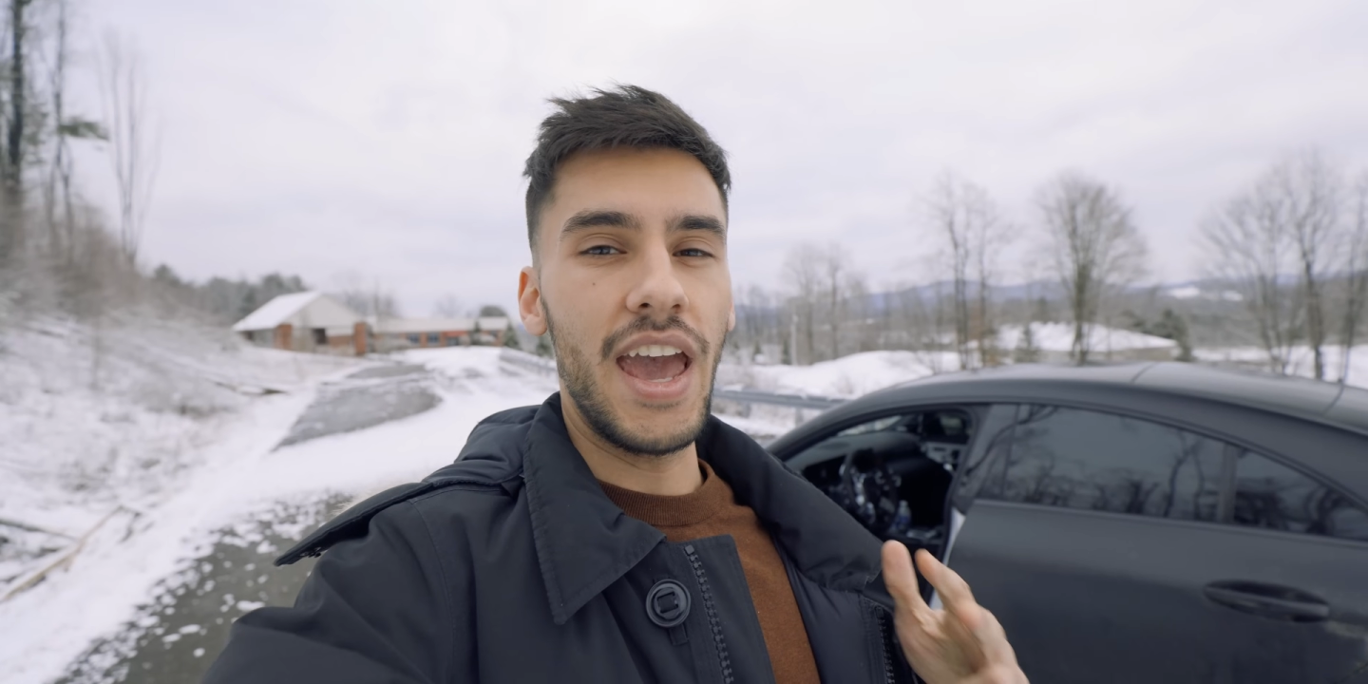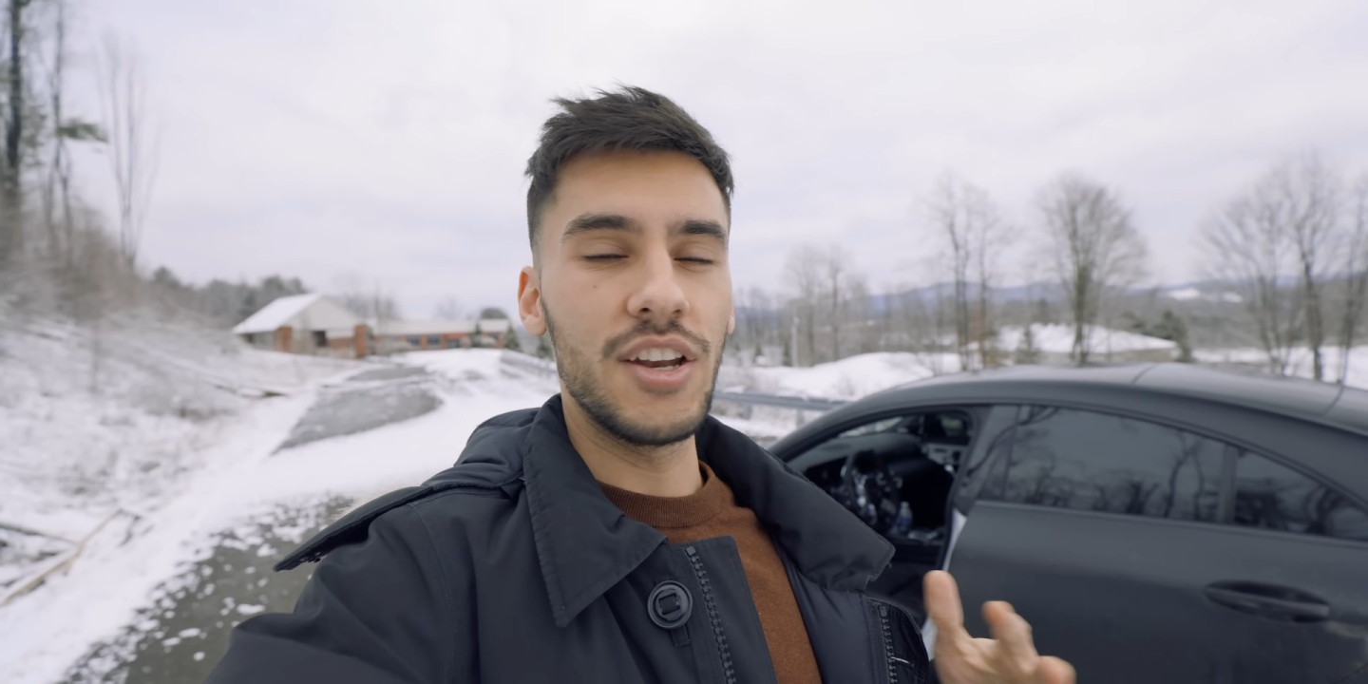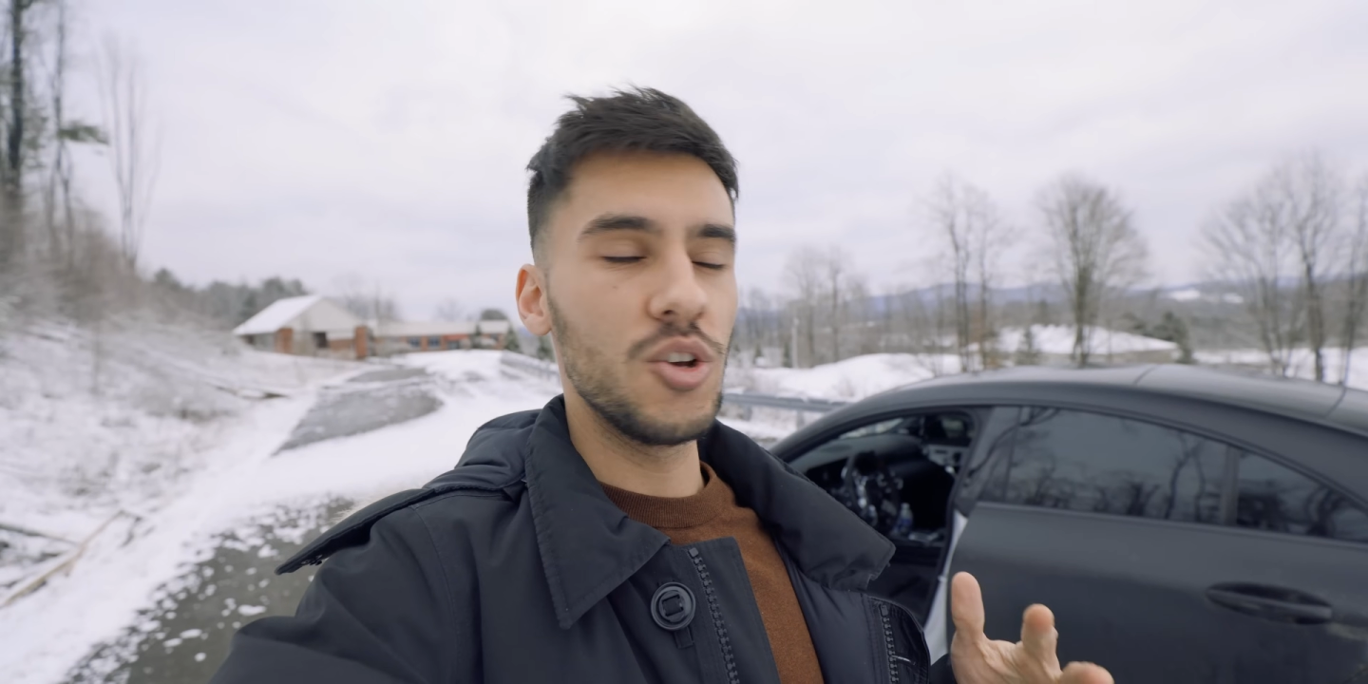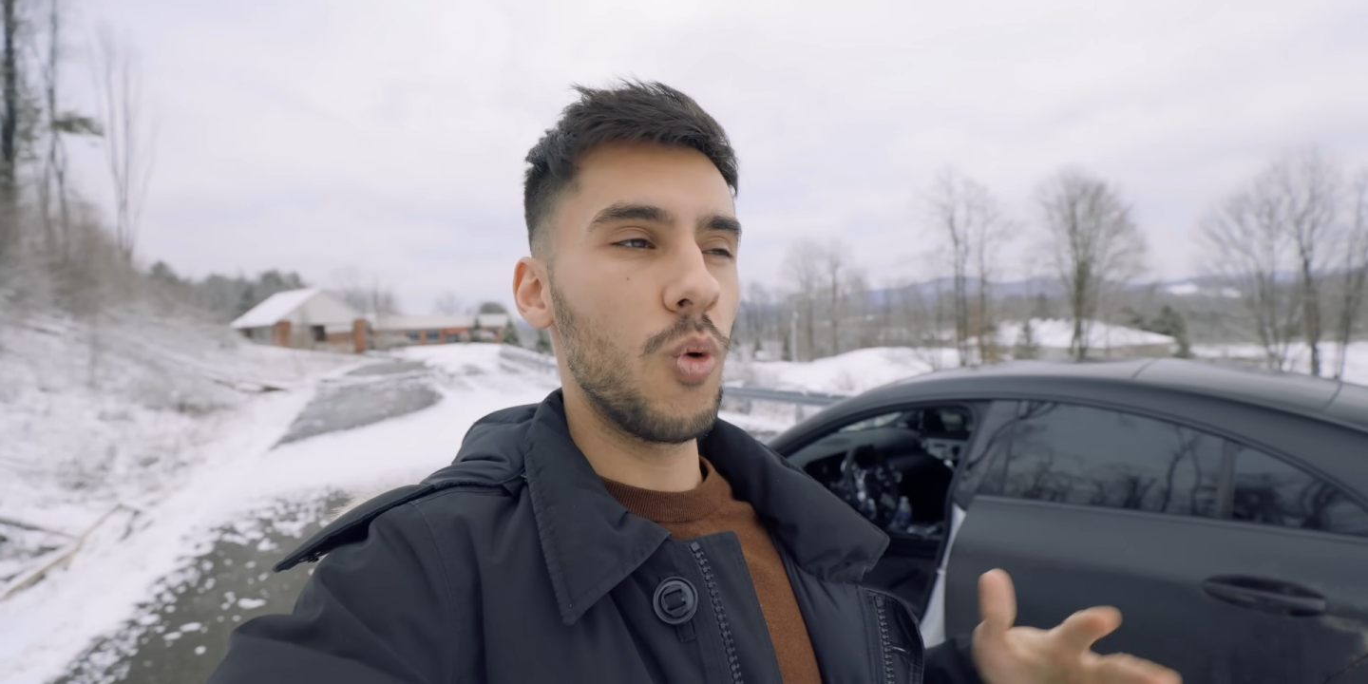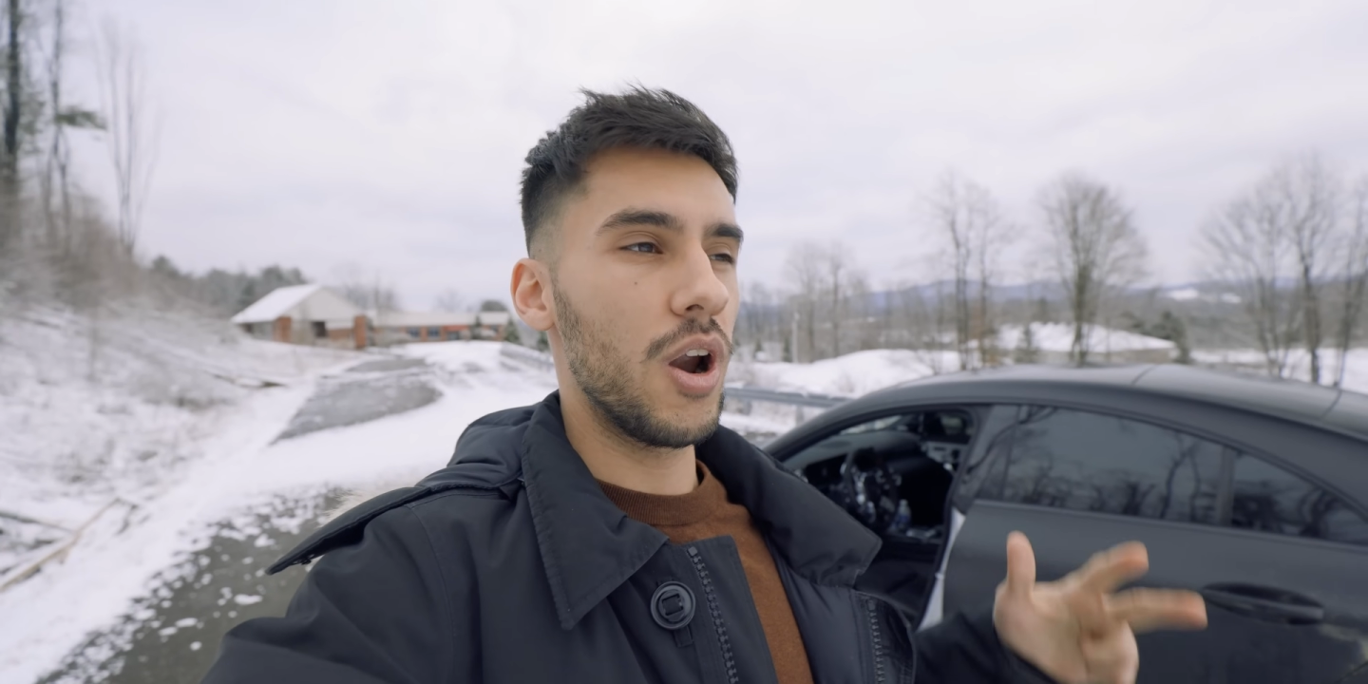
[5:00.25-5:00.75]

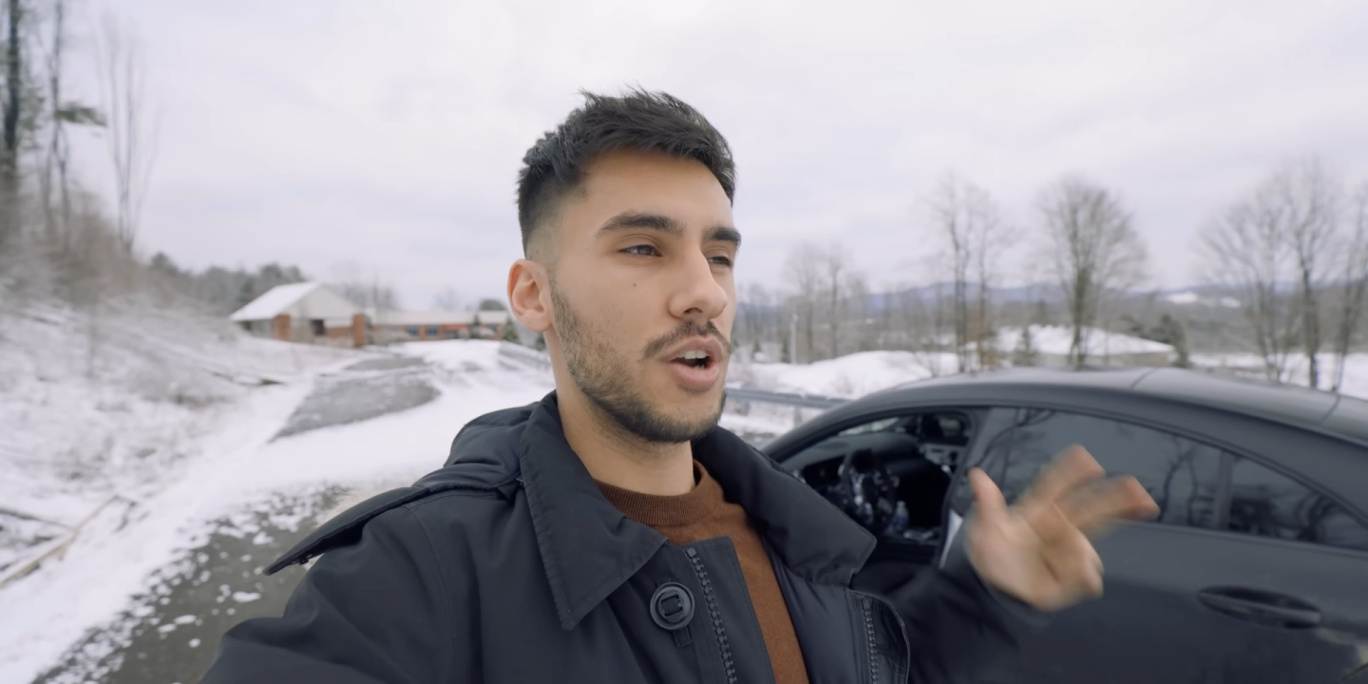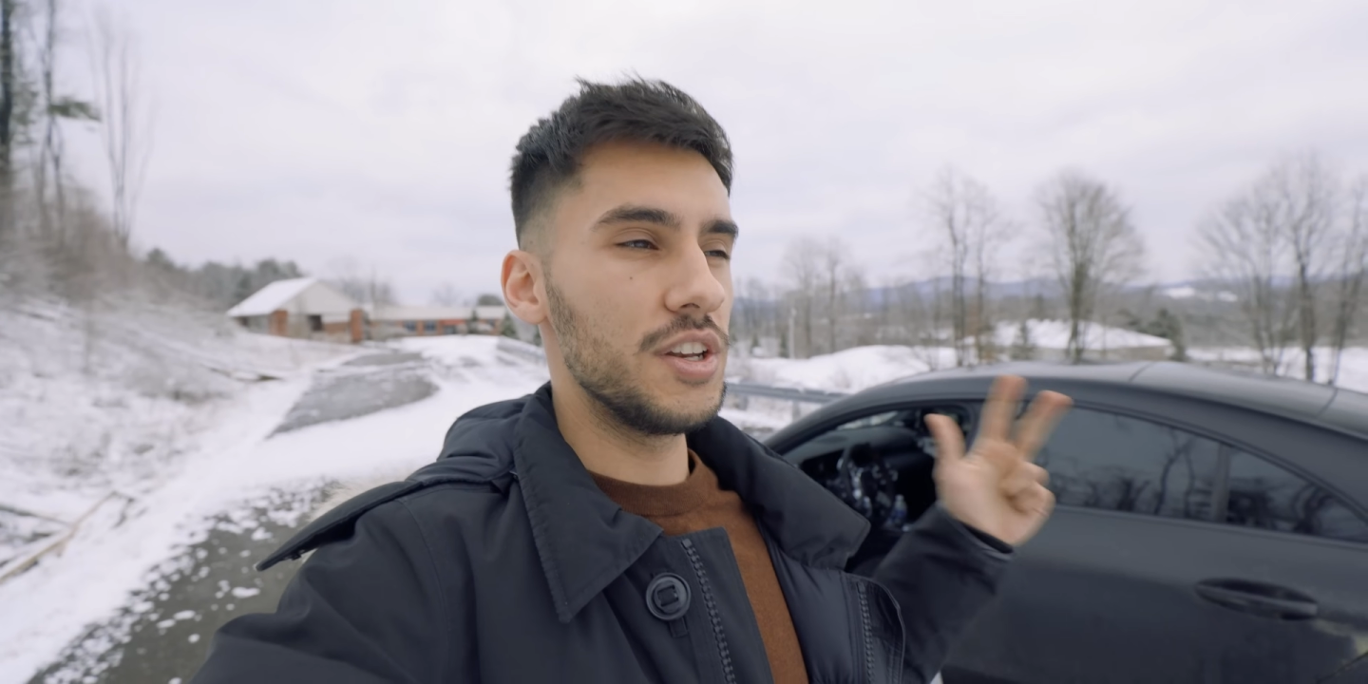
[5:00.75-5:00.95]
anywhere